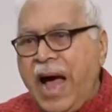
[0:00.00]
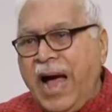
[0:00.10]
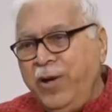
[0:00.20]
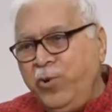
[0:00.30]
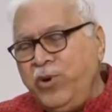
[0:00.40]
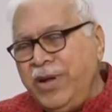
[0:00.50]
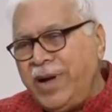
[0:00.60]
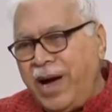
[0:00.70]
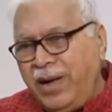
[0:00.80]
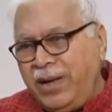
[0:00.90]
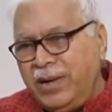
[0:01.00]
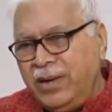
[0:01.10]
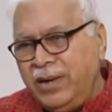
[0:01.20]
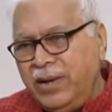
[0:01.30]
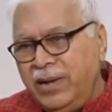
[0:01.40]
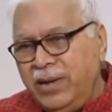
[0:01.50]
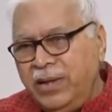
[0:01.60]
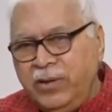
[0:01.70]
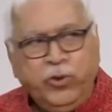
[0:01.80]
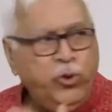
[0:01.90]
I do nikah,
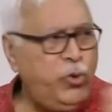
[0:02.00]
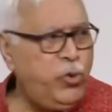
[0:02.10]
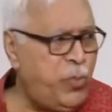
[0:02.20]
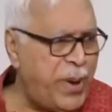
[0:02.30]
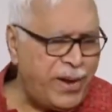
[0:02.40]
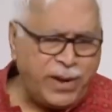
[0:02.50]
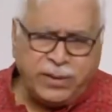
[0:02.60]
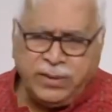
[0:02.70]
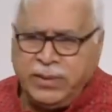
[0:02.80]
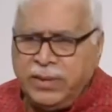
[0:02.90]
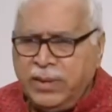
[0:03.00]
you do pheras.